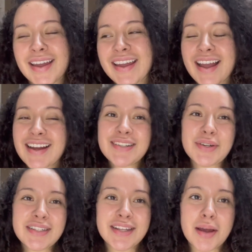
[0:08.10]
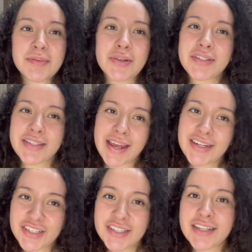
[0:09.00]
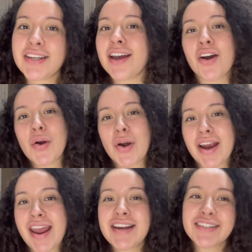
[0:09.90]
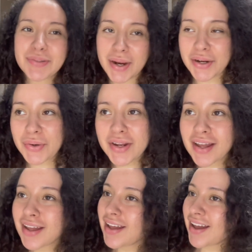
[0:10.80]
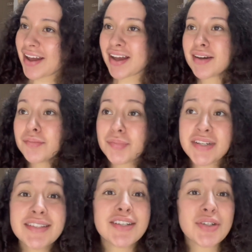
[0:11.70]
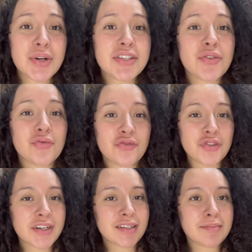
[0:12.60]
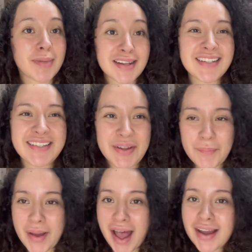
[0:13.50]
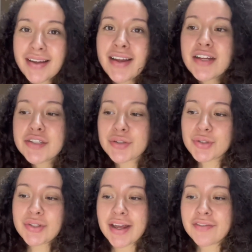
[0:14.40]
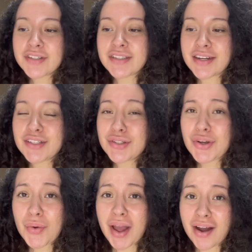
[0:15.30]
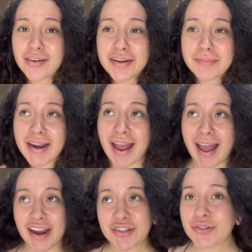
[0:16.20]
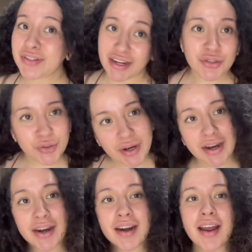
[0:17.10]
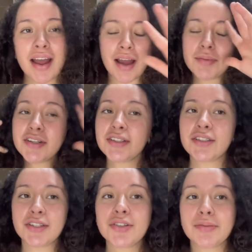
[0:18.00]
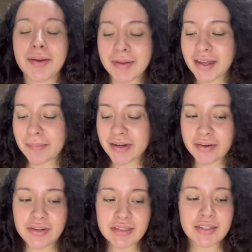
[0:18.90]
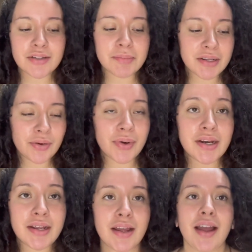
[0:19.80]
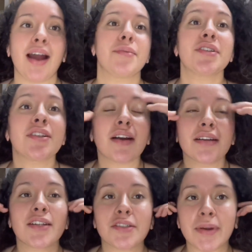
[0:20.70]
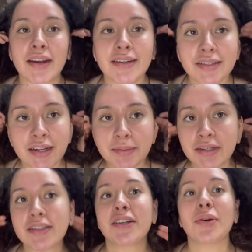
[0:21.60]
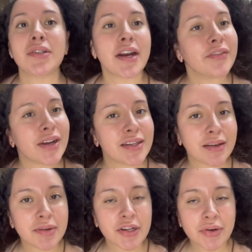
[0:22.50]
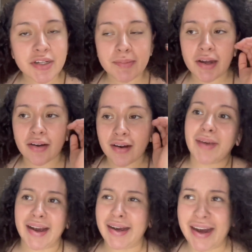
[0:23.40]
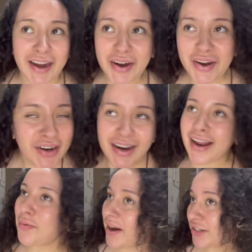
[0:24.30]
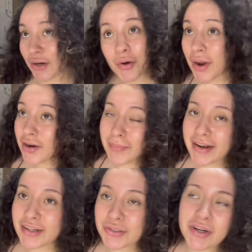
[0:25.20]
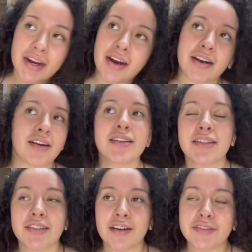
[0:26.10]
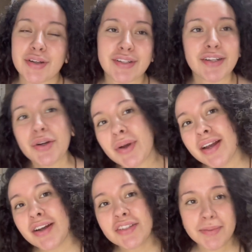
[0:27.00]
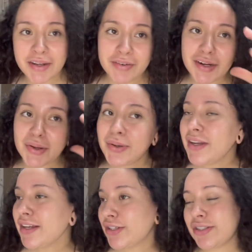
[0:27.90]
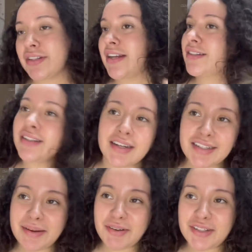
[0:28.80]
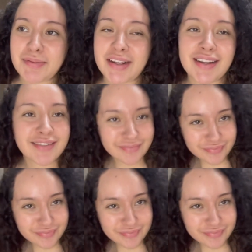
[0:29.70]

Hey guys, what is up? So it's HC or HSY in Korea. Please ignore the freaking mess in the back. So today I've decided to go out in my actual natural hair. I'm gonna still do my makeup and everything, so I'm gonna get ready. I'm just not gonna touch my hair today because I know a lot of you guys have been curious about my hair and why I don't go out in my natural hair and all this stuff. So I was like, you know what? I'll just make a video just so like the next time I'll just be like,